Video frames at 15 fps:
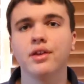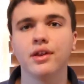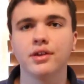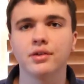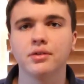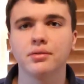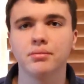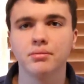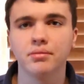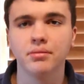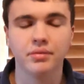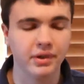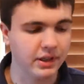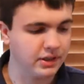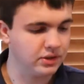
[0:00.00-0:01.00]
other
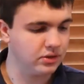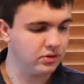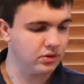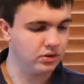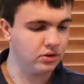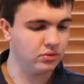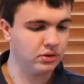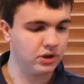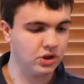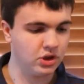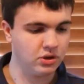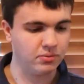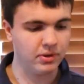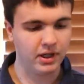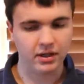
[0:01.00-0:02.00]
things you can do with the
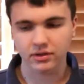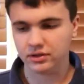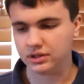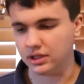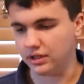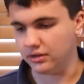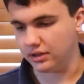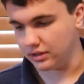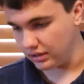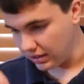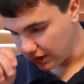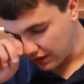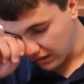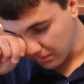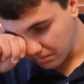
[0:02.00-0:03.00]
gingerbread house other than
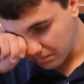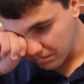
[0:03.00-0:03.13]
eat them.